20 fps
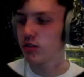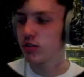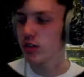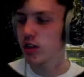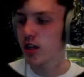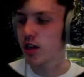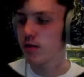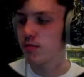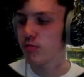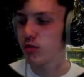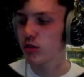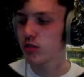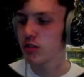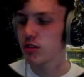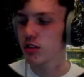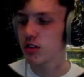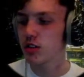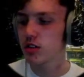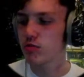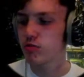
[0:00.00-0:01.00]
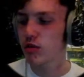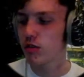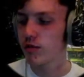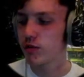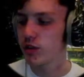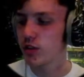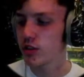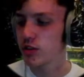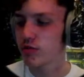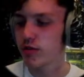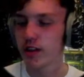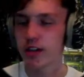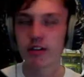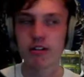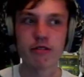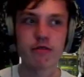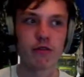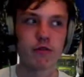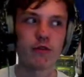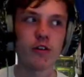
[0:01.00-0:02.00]
on Boston to Providence we can
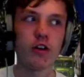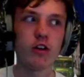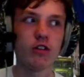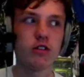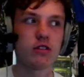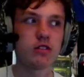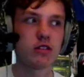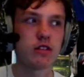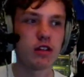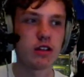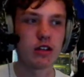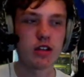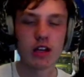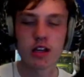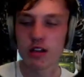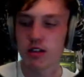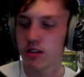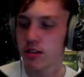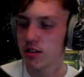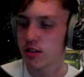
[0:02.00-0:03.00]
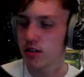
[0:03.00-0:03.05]
go even faster than this.